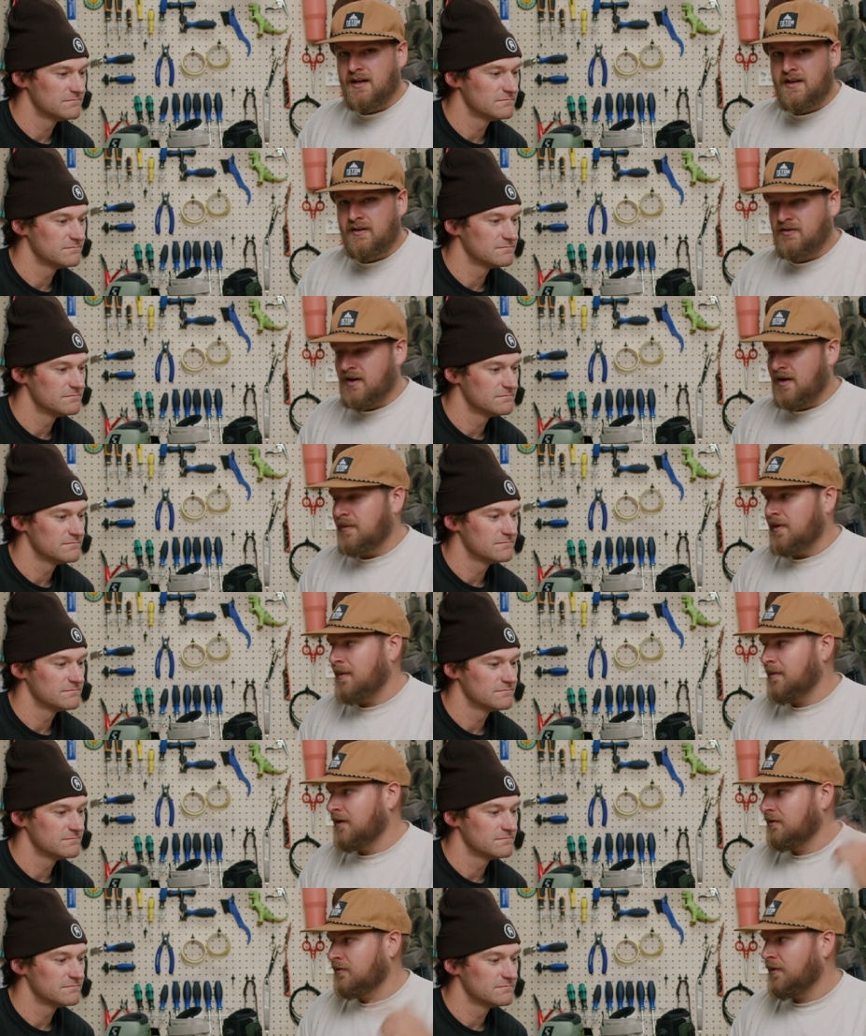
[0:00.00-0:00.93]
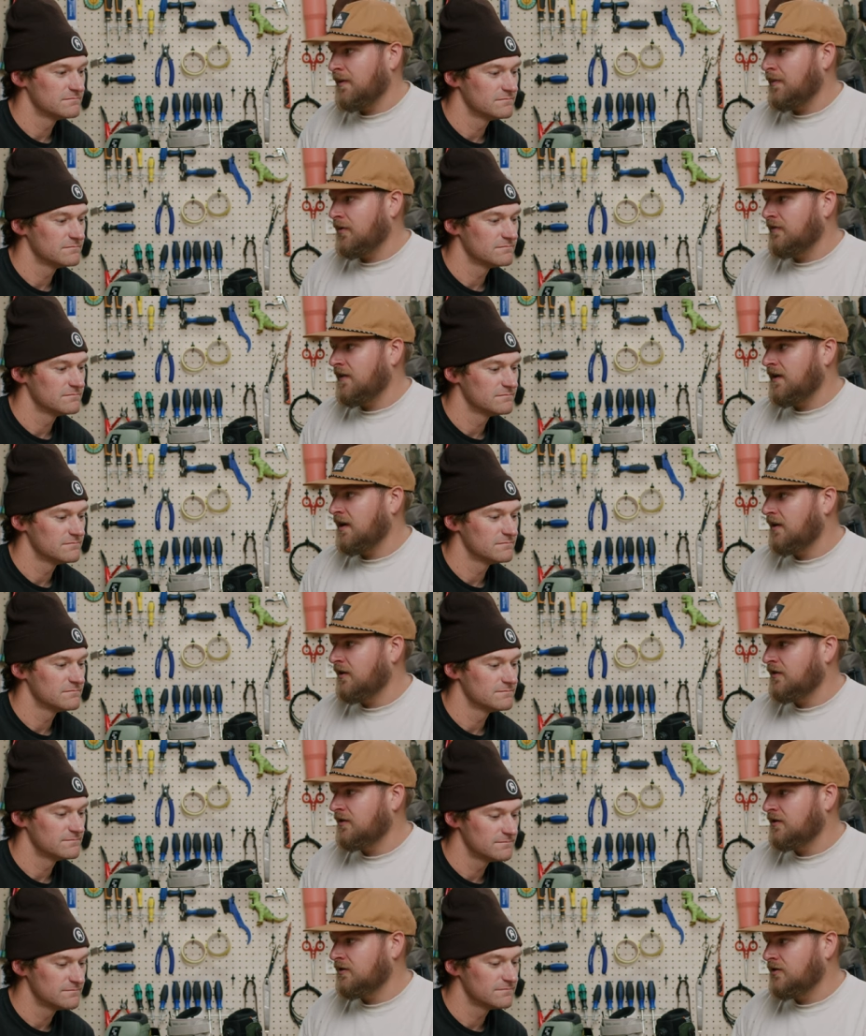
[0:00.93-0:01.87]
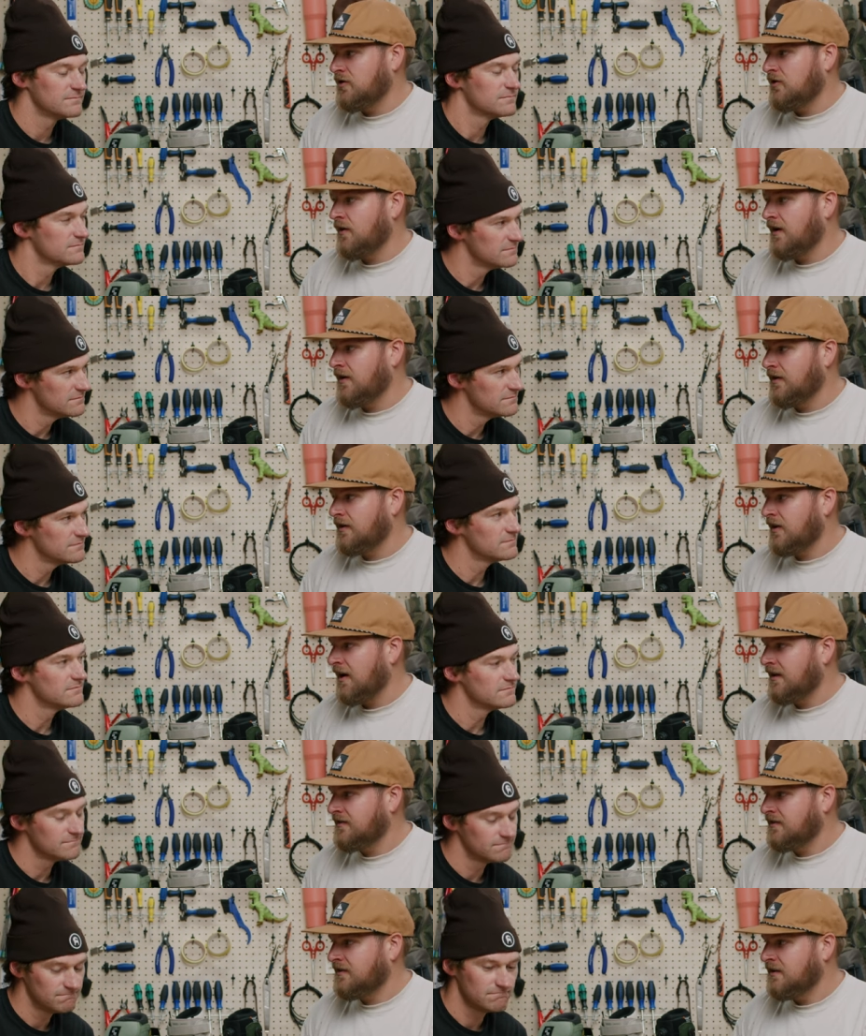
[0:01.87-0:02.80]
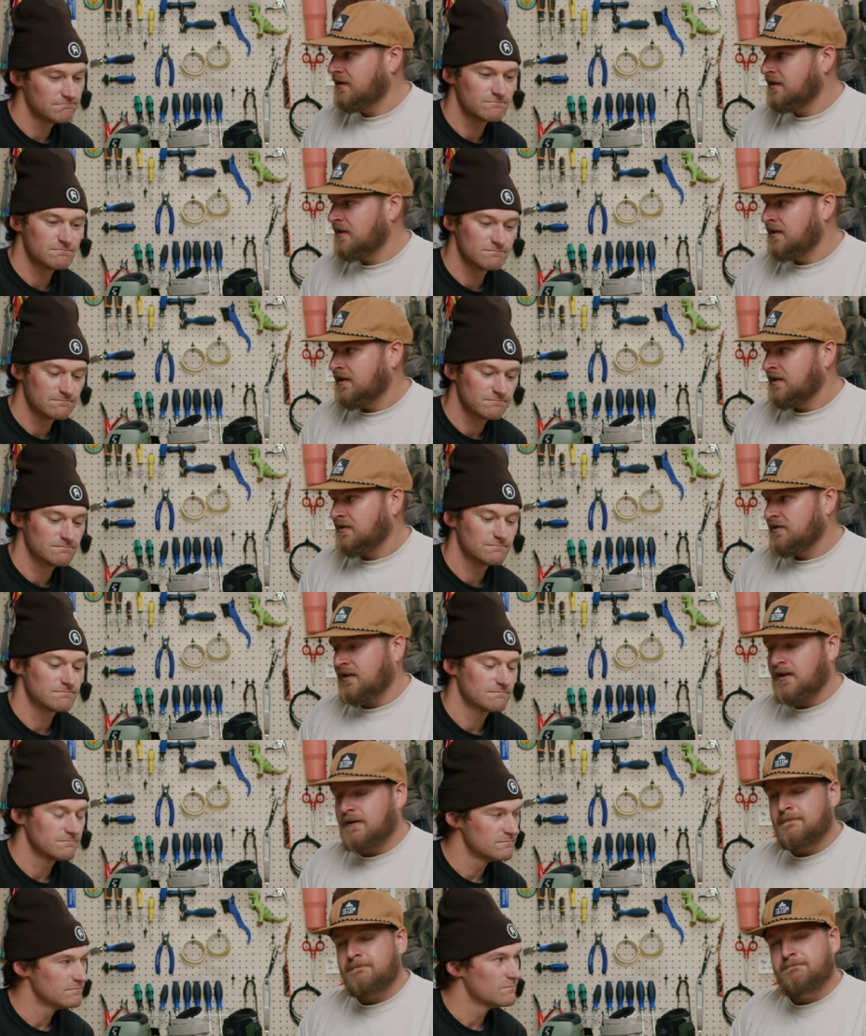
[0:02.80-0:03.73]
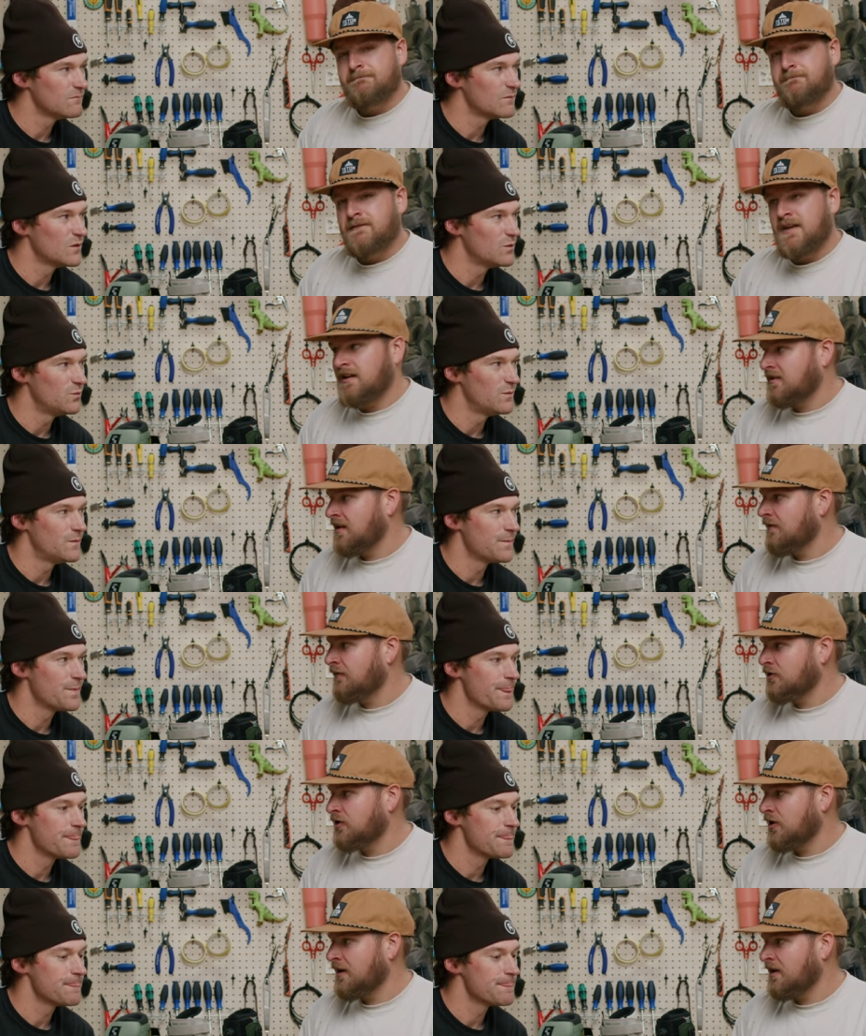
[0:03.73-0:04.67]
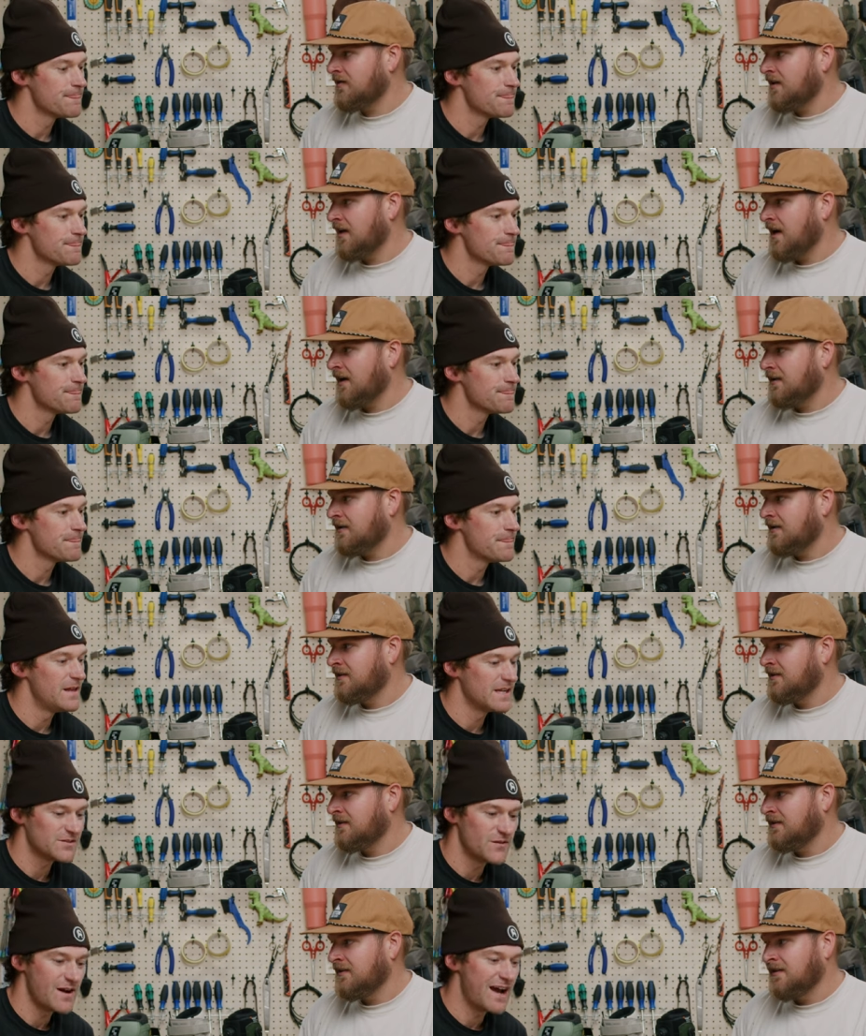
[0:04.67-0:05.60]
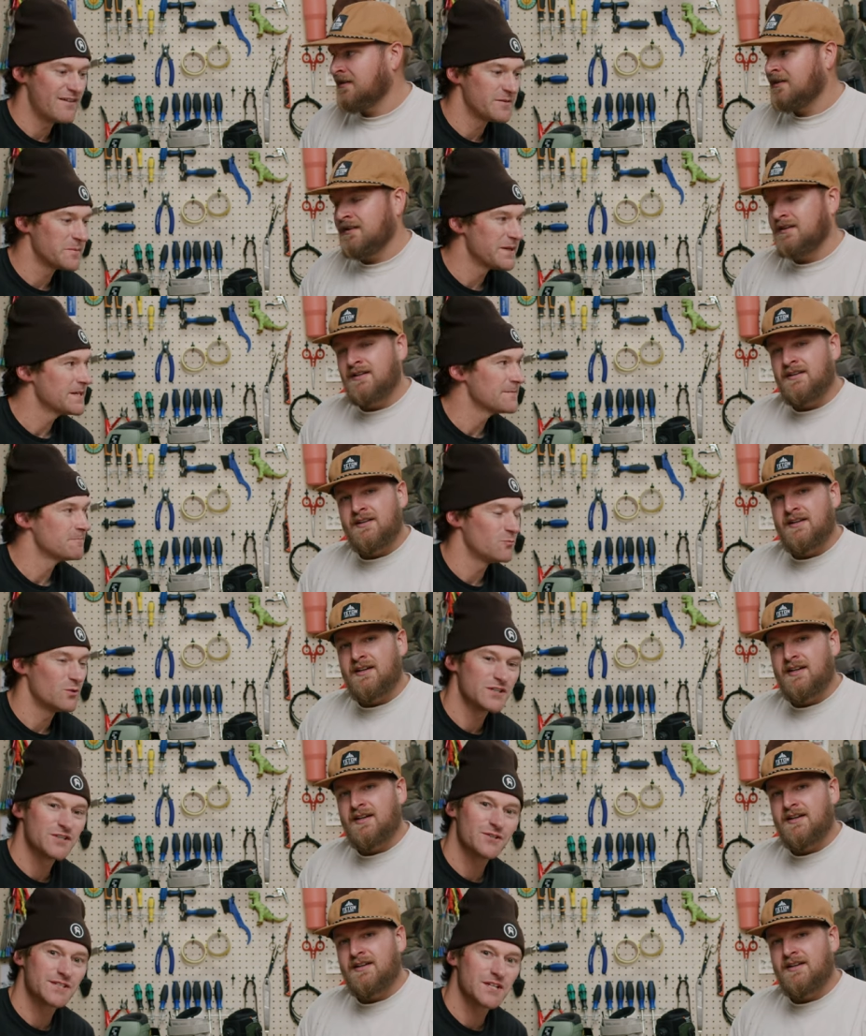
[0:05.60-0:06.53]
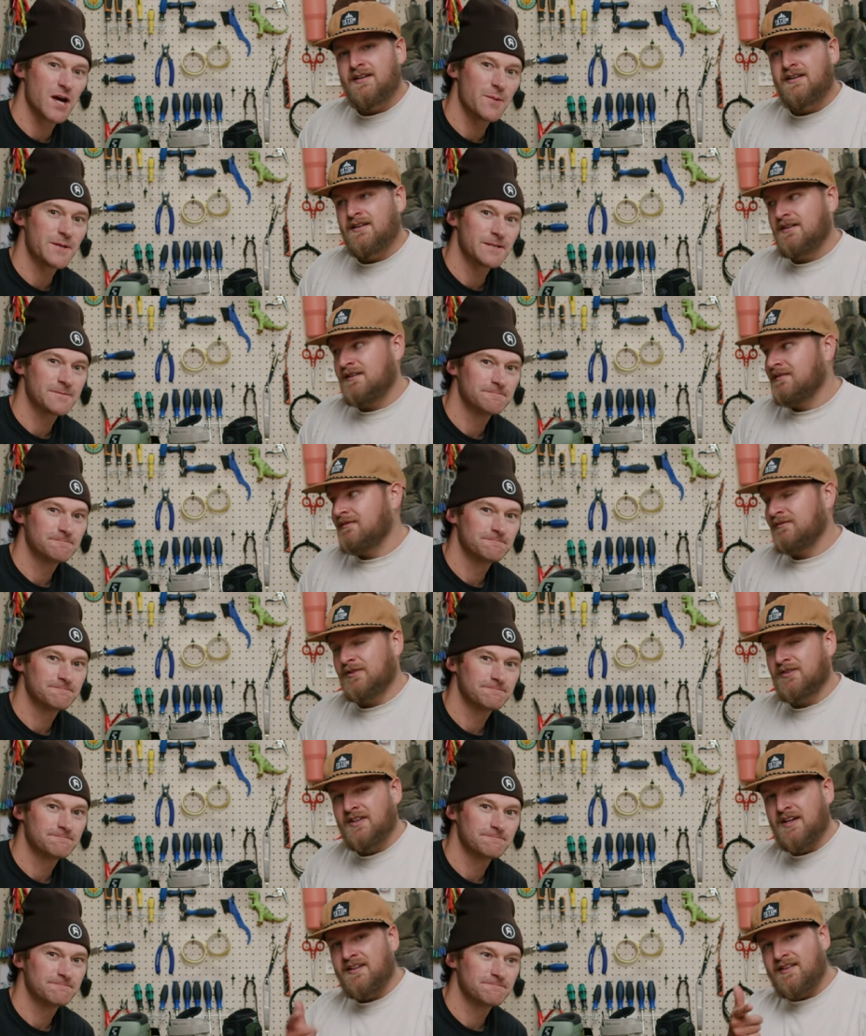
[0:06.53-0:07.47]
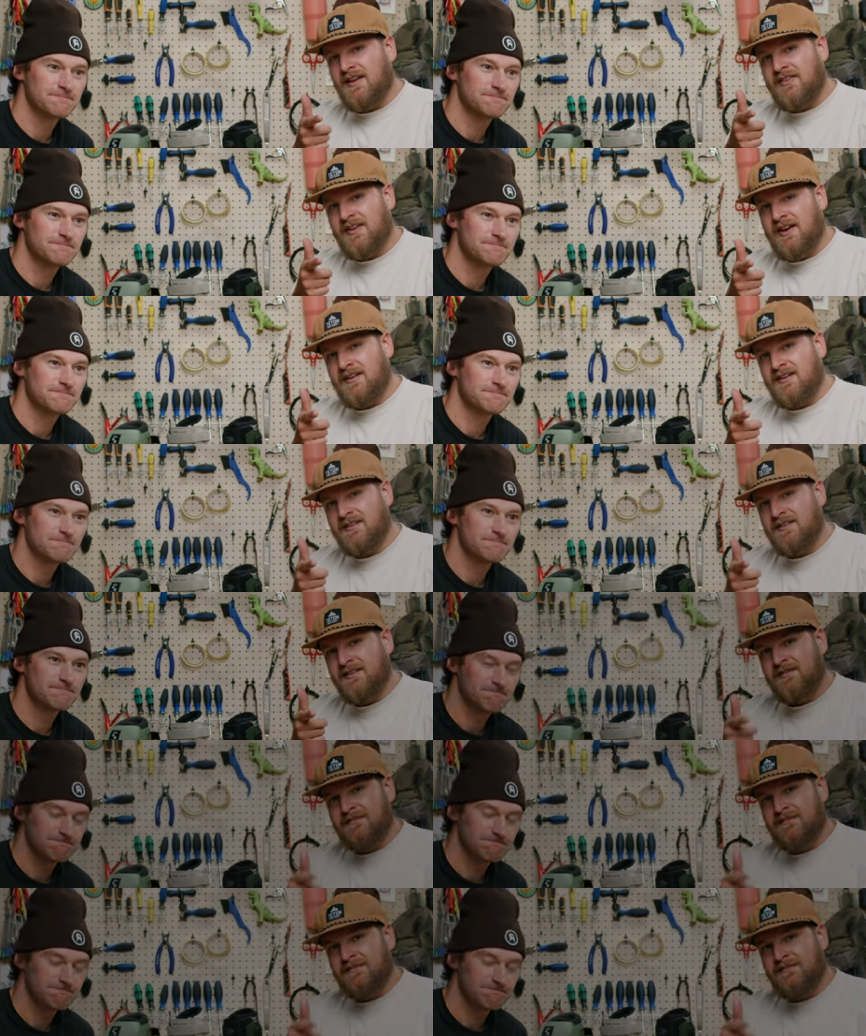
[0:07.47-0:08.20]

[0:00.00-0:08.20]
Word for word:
Speaker 1: and there's an upcoming splitboard video too on the horizon. So thanks, Sam, for joining us today.
Speaker 2: Thanks for having me. Winter is coming.
Speaker 1: We'll see you guys out there.